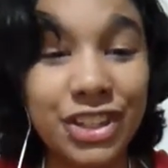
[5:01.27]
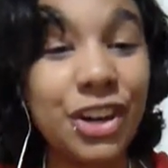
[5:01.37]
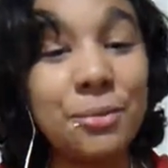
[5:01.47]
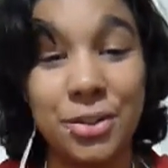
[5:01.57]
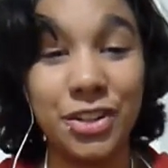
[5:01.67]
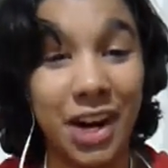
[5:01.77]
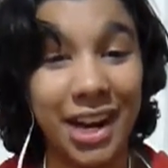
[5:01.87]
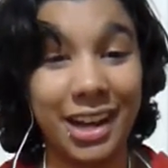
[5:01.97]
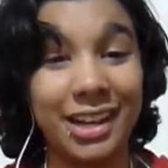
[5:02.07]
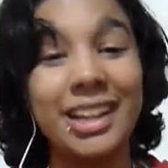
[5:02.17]

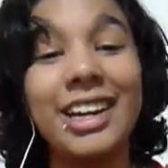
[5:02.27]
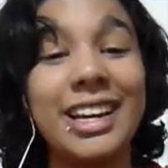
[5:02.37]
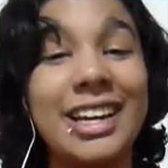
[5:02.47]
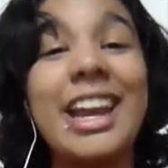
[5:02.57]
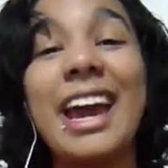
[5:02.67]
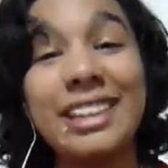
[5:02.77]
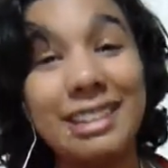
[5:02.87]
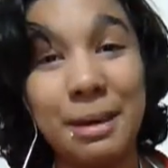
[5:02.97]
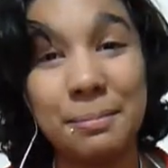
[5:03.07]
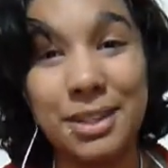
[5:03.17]
Durmstrang.
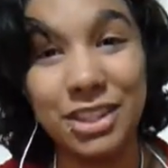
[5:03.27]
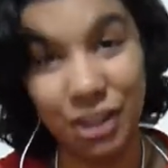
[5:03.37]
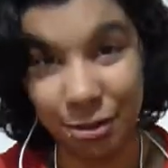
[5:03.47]
Next up is